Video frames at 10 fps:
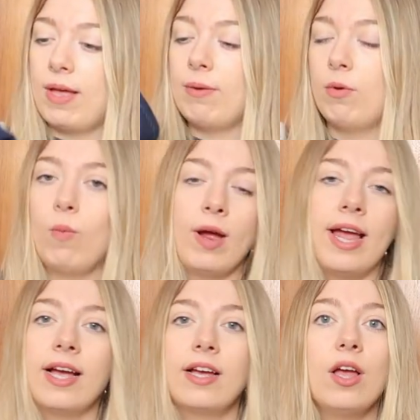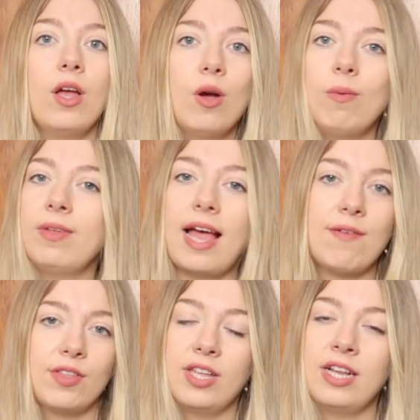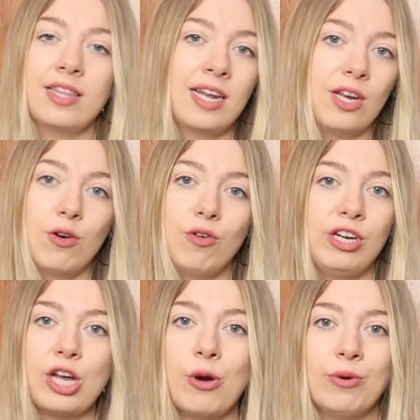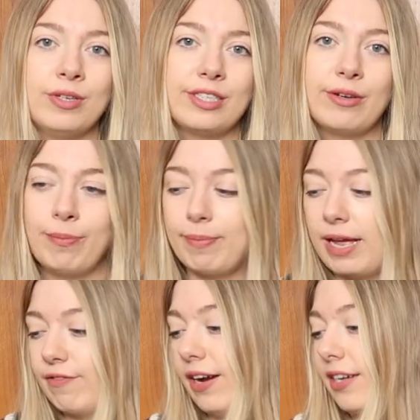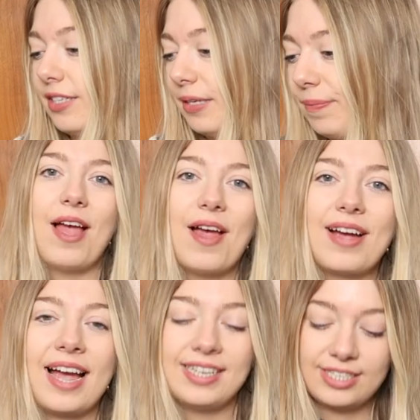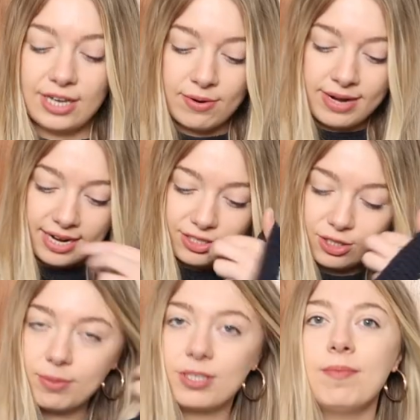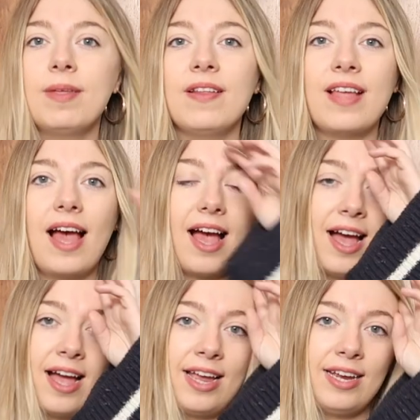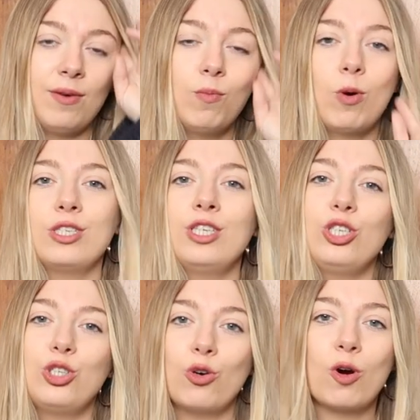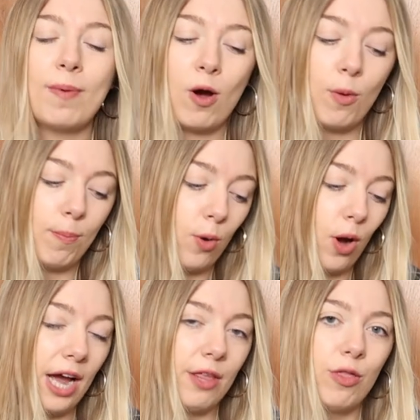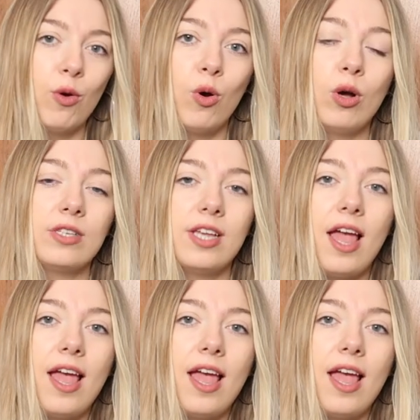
that will work with everything that I currently own, so perfect. Okay, so next up, something that I wasn't sure about, but I thought